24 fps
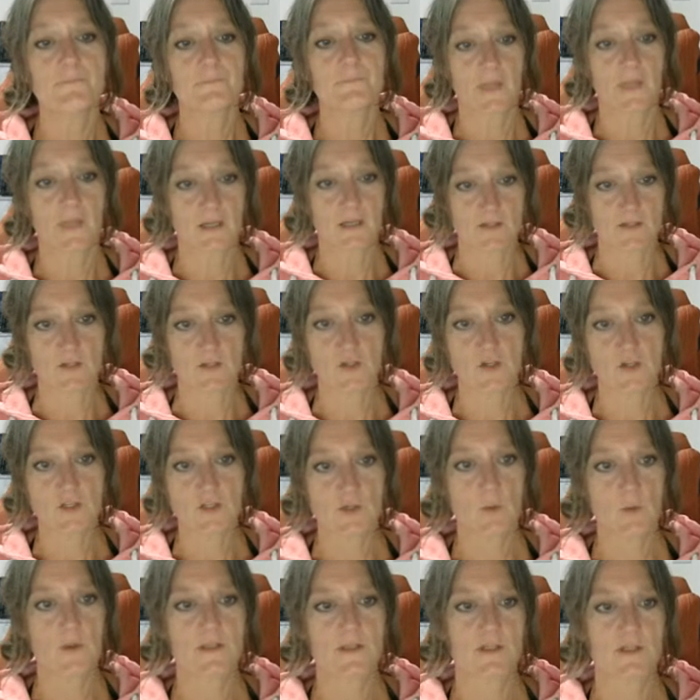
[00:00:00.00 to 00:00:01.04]
So just a
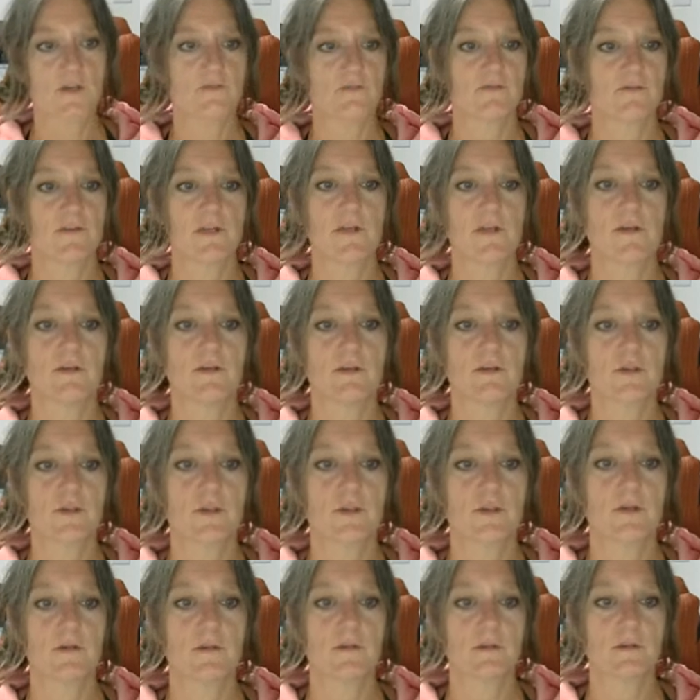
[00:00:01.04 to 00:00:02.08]
question for you
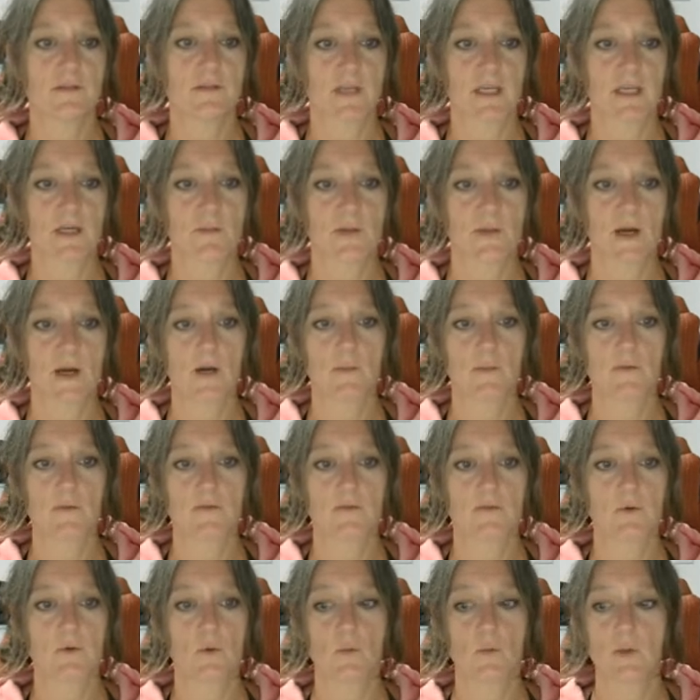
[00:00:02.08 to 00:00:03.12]
to think about
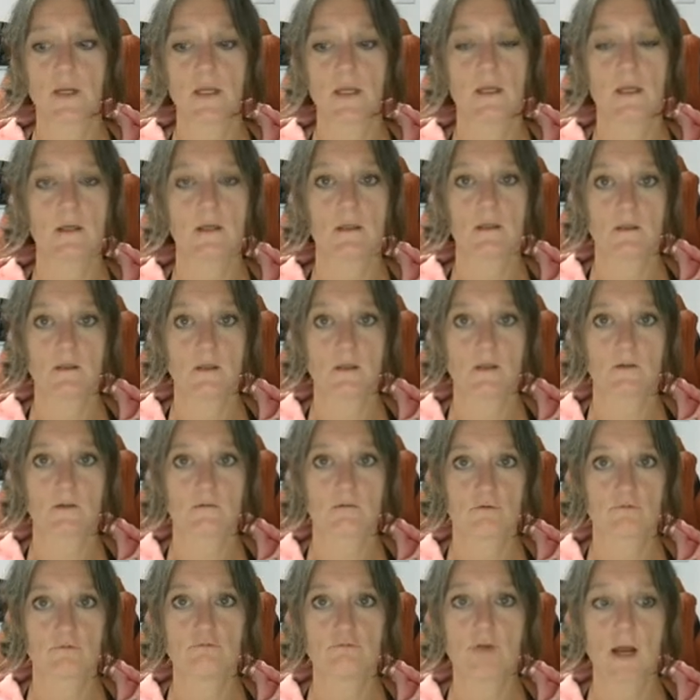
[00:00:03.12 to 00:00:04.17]
before we
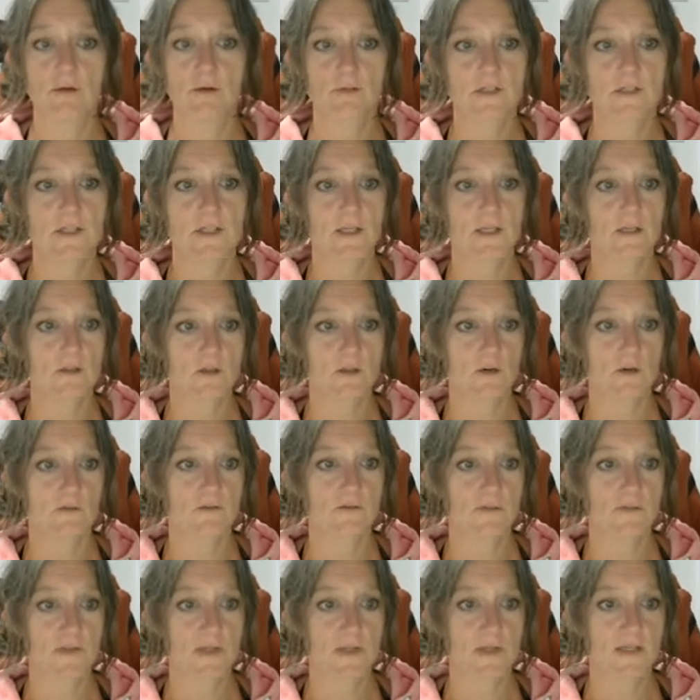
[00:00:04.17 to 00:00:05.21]
round things off
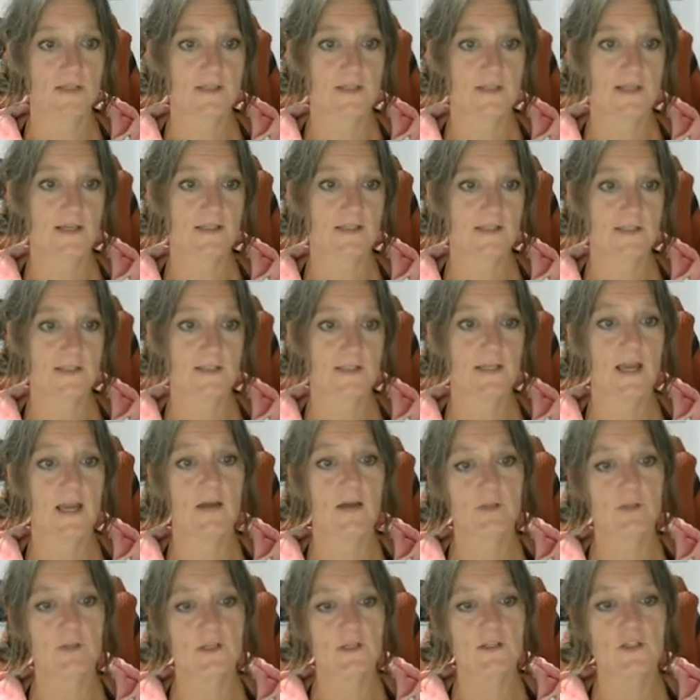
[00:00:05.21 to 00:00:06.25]
for this lesson. How
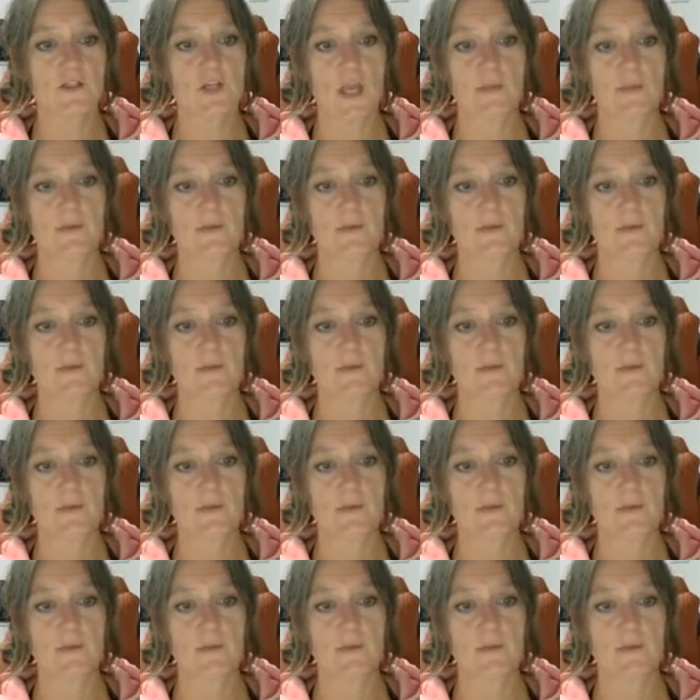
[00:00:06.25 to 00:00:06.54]
does J B